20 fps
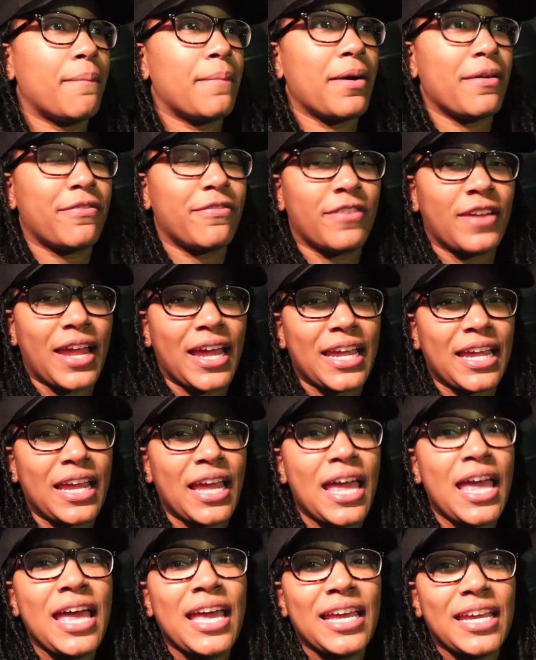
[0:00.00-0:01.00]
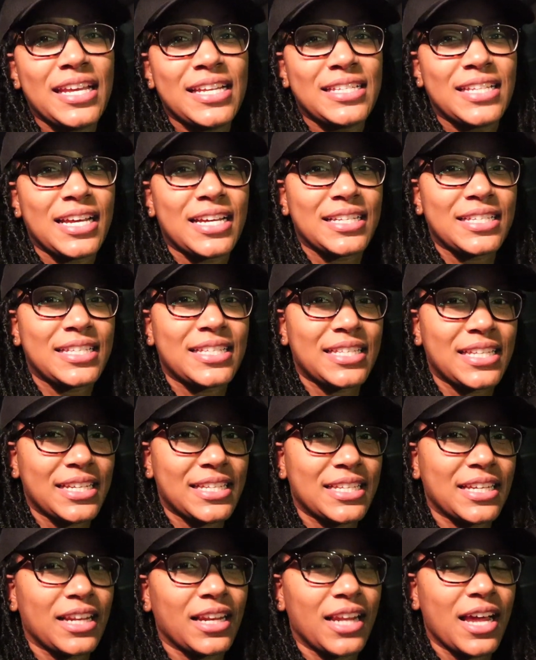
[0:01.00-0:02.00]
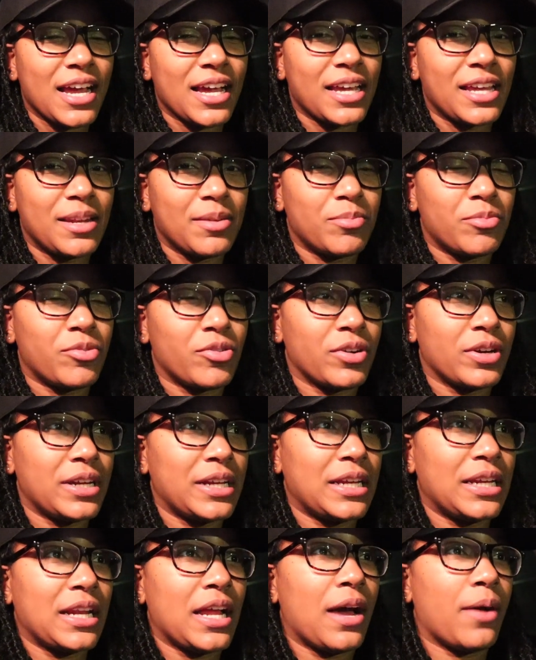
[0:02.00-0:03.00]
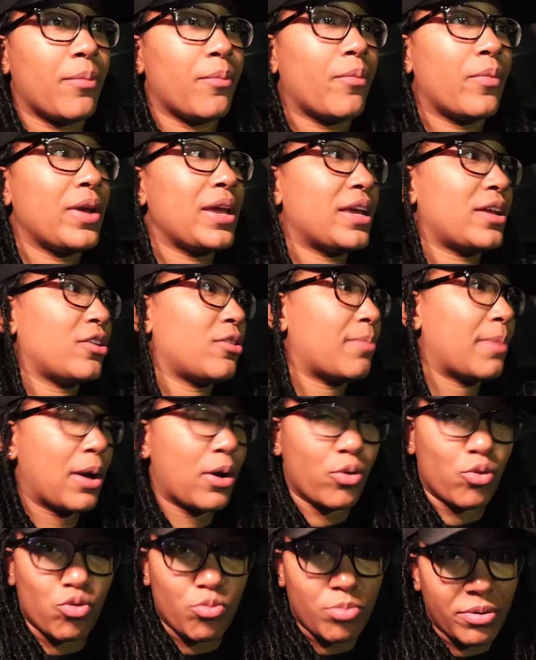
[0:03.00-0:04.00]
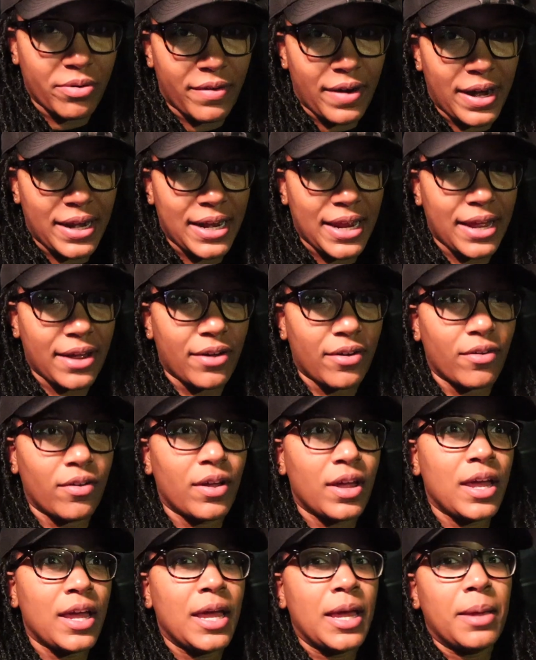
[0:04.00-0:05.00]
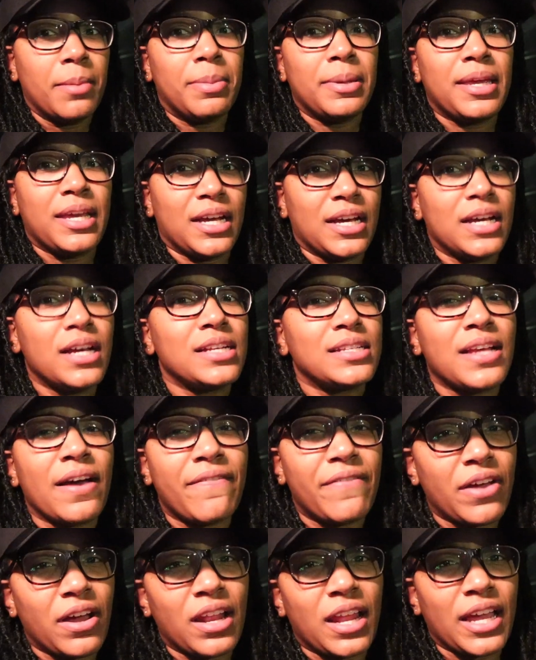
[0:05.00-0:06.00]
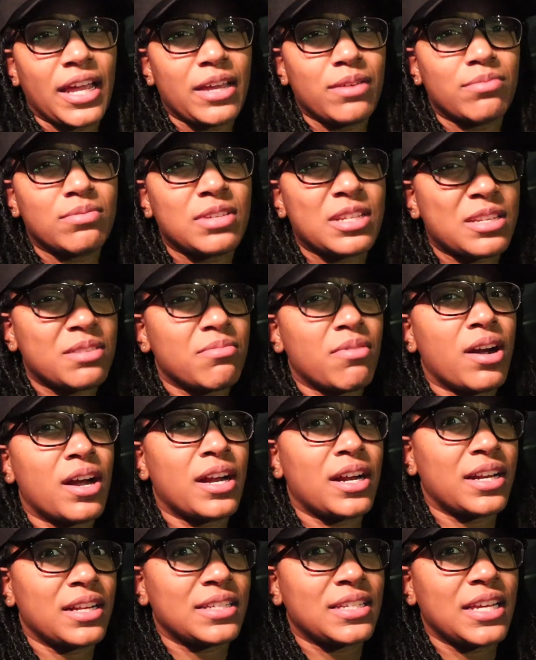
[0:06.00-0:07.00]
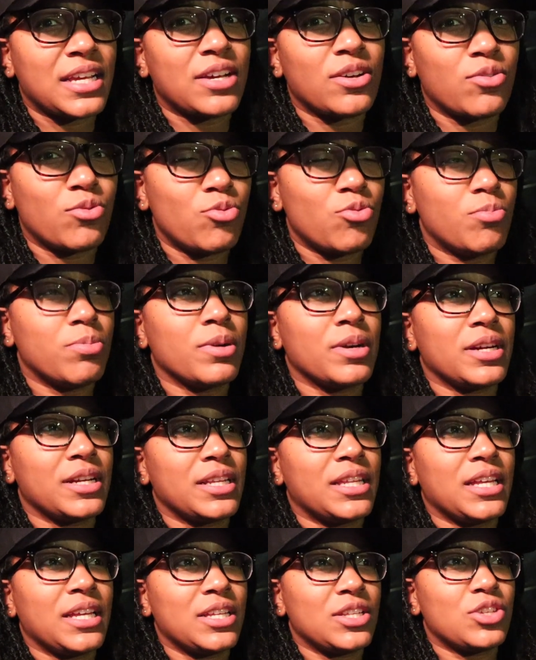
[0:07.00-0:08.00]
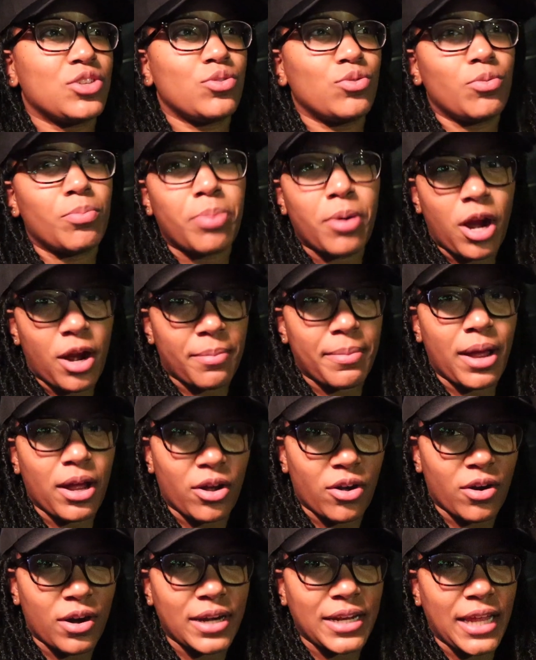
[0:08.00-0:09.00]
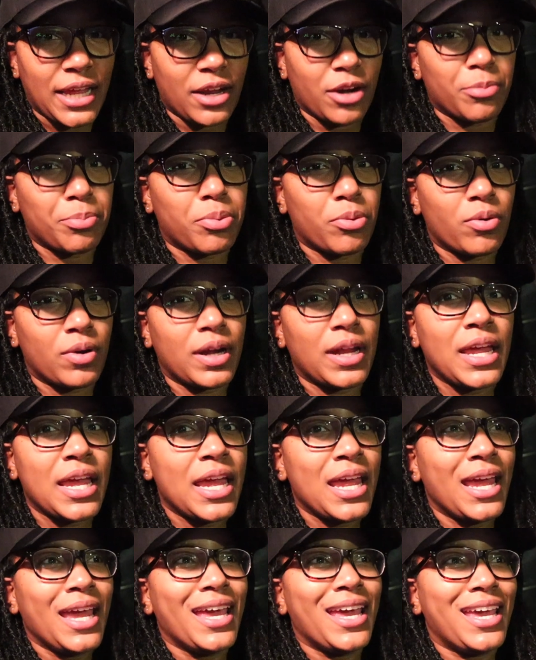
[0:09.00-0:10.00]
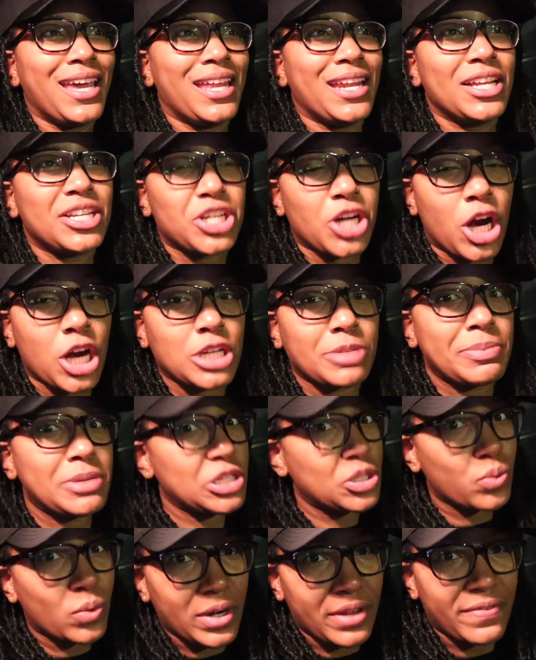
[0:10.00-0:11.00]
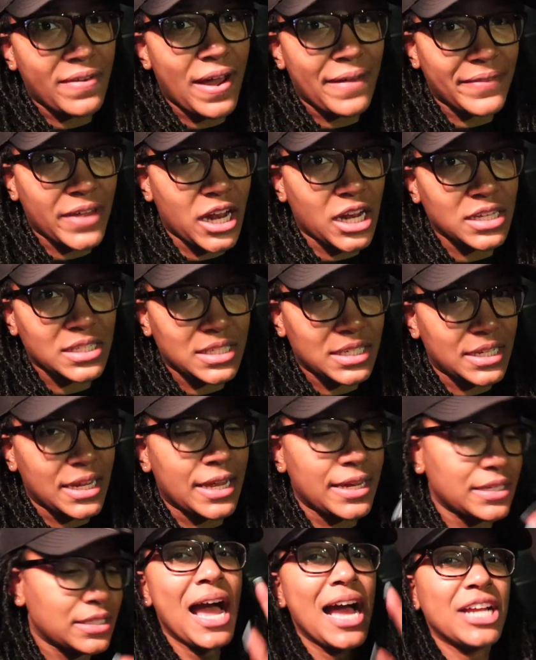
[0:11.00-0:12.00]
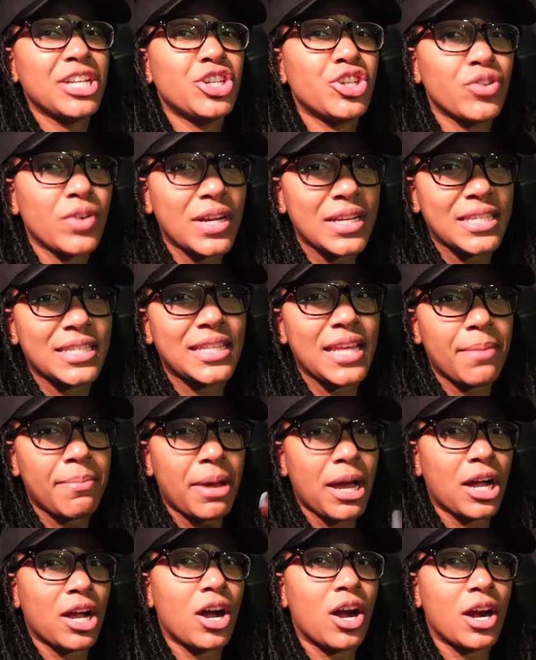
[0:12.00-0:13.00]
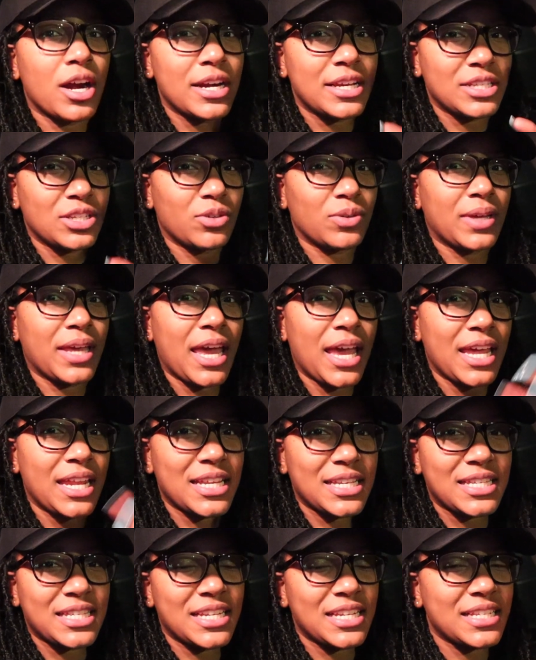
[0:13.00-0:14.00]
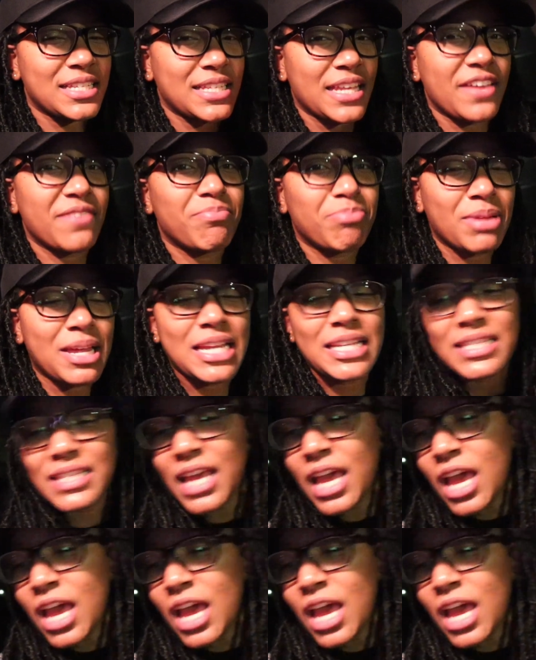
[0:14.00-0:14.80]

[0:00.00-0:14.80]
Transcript: My flight is at 6 o'clock in the morning. I'm waiting on my Uber right now because I felt like it was smarter to take an Uber than to park my car at the airport and it charged me $25 a day. I trust that my car is okay. This is in a safe place.